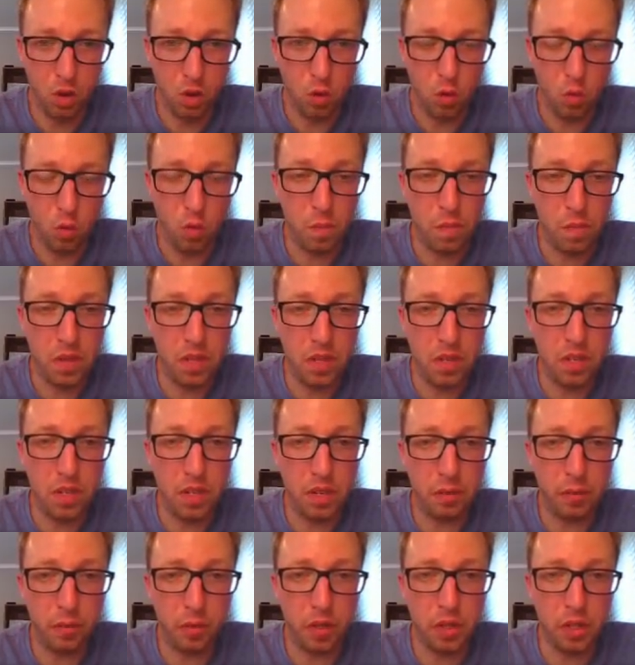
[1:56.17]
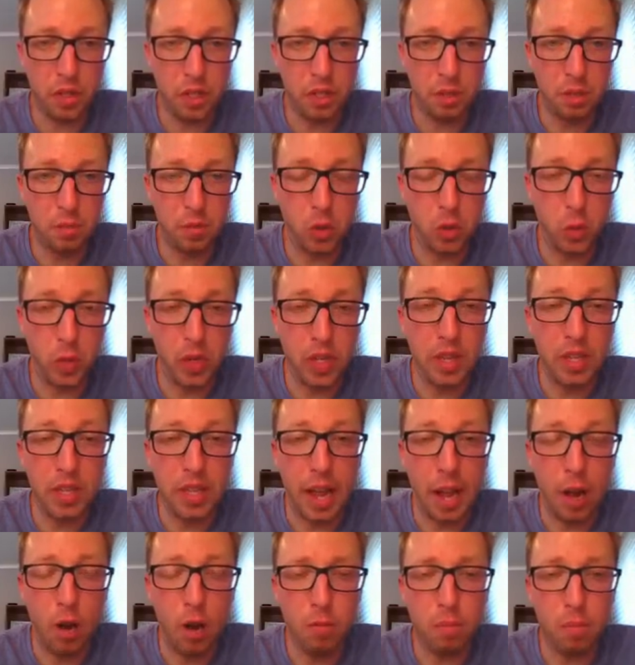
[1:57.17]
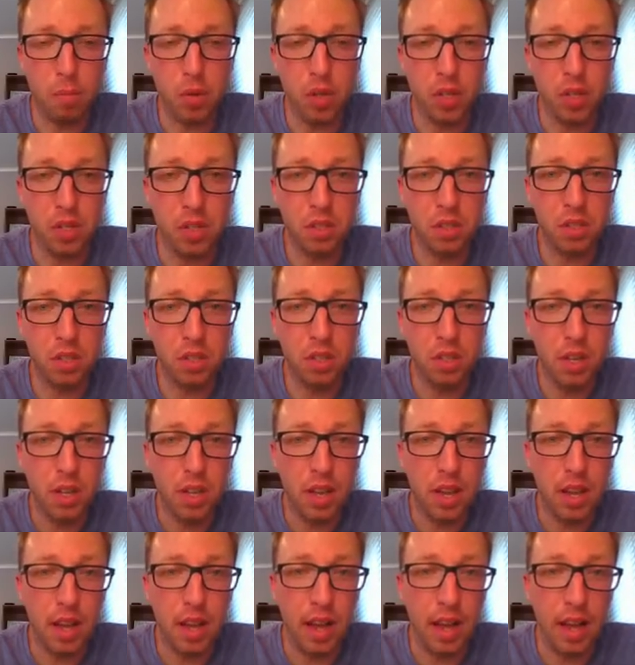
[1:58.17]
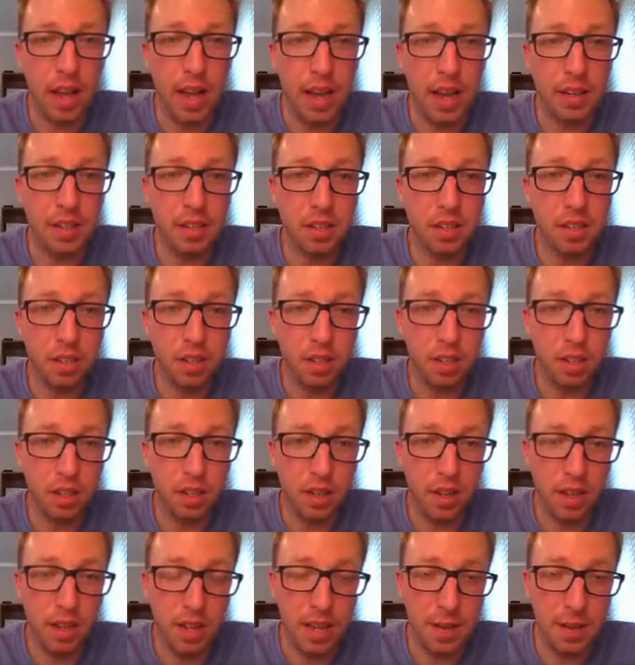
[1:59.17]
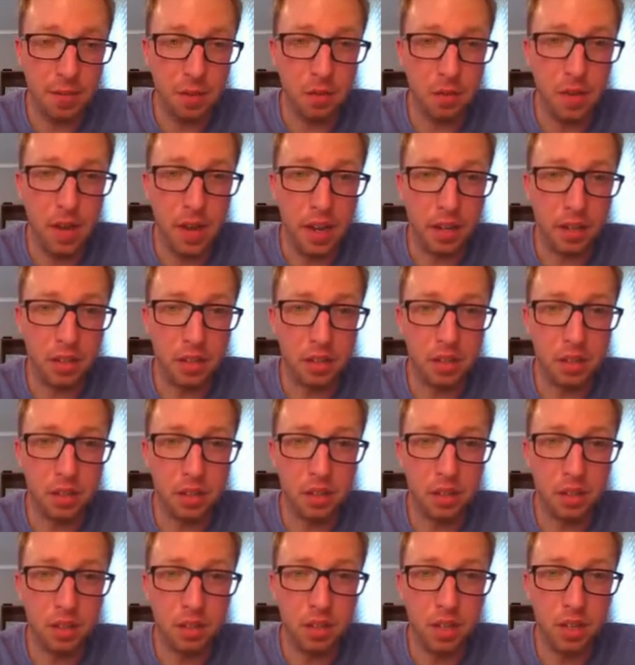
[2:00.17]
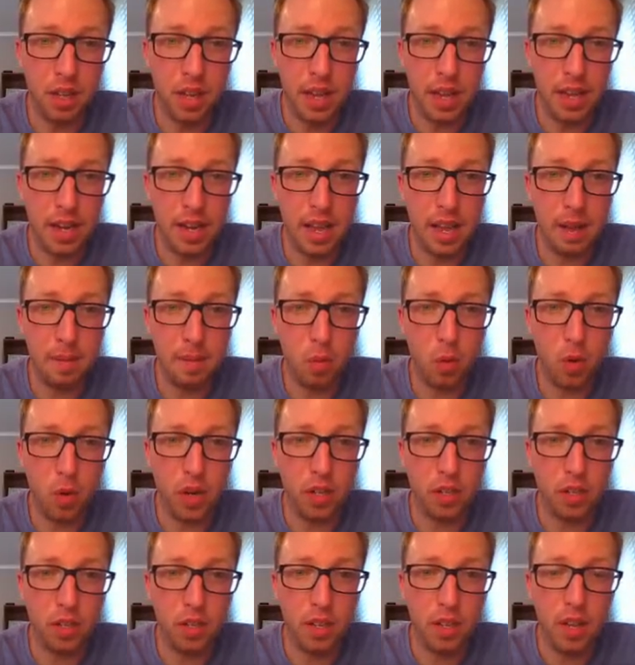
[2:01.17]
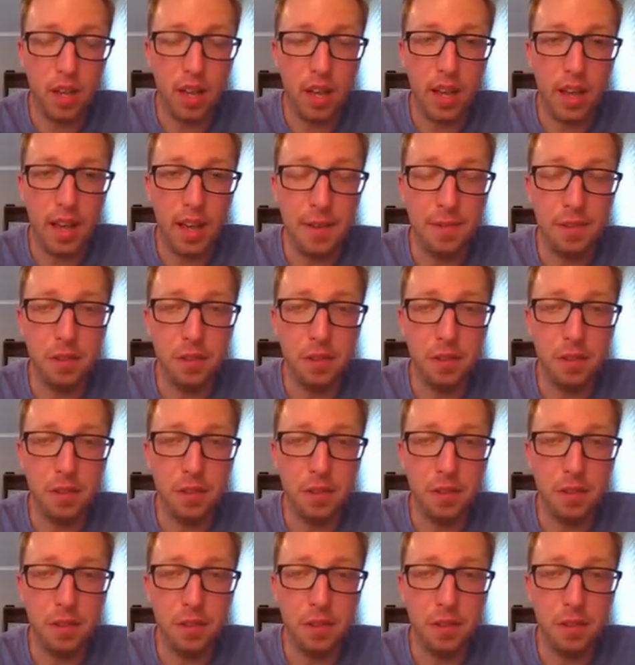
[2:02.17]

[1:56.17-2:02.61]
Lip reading: would be the difference between the outputs at f of x and at point f